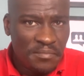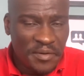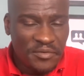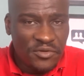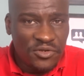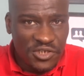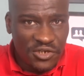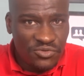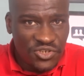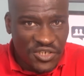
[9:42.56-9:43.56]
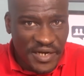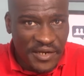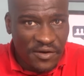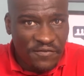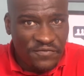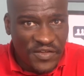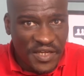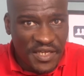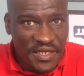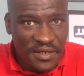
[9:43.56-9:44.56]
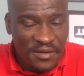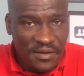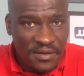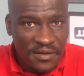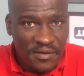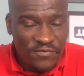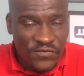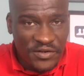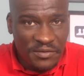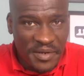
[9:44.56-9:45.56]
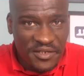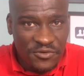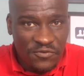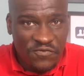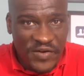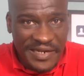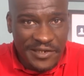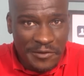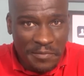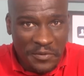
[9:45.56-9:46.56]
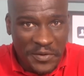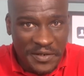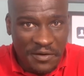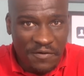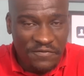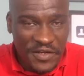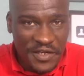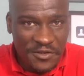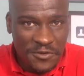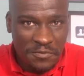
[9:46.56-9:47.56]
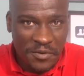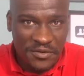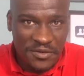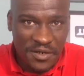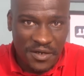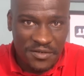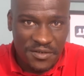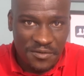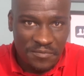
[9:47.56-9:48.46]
But not to lose sight of the fundamental value point of the E2 podcast.